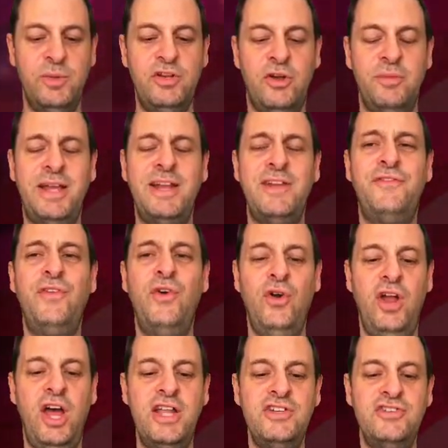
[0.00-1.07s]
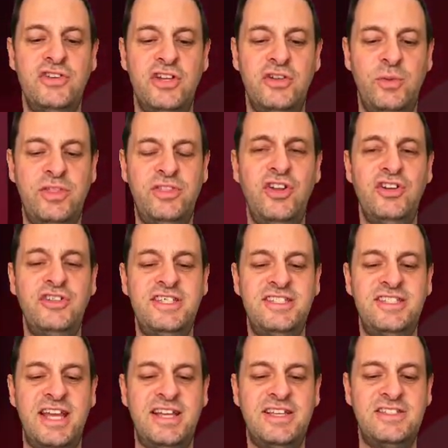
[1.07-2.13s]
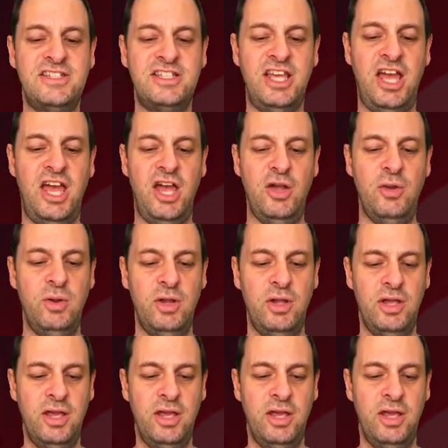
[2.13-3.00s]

We've gone down to 400 with 30 seconds to go.